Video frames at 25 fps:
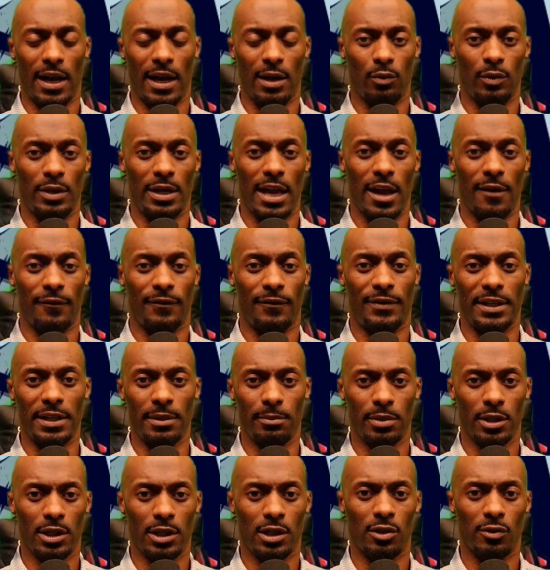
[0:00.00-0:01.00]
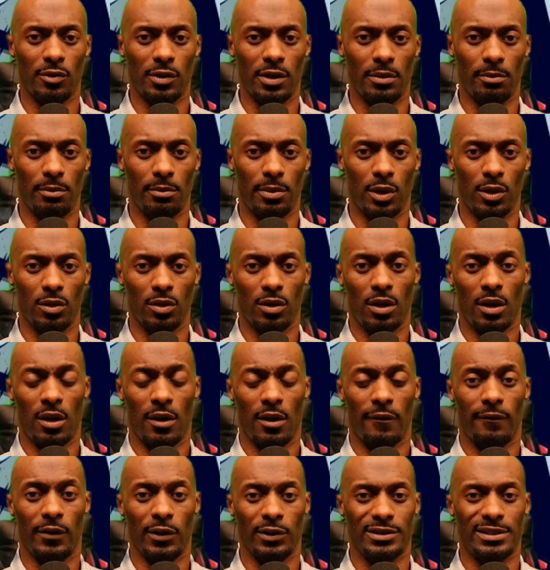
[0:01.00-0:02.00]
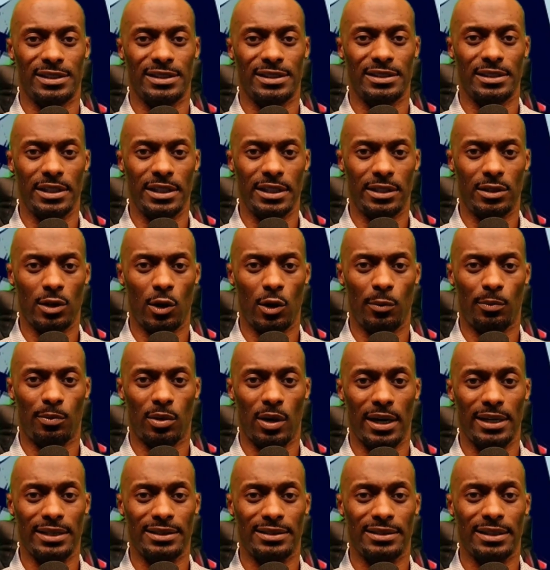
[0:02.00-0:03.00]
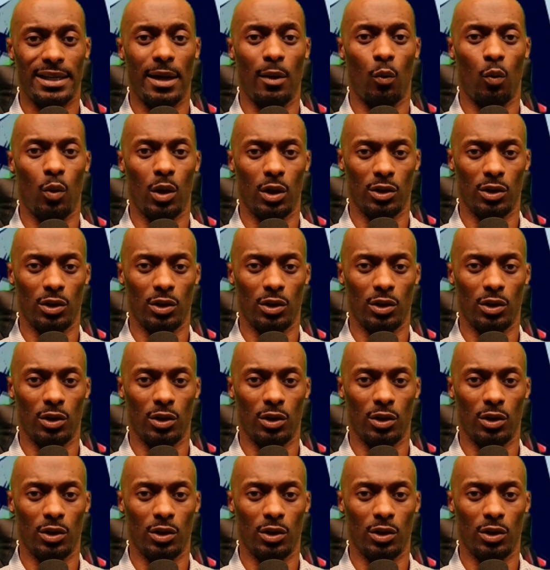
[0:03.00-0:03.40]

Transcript: fight, we have Themba Gorimbo versus Niko Price at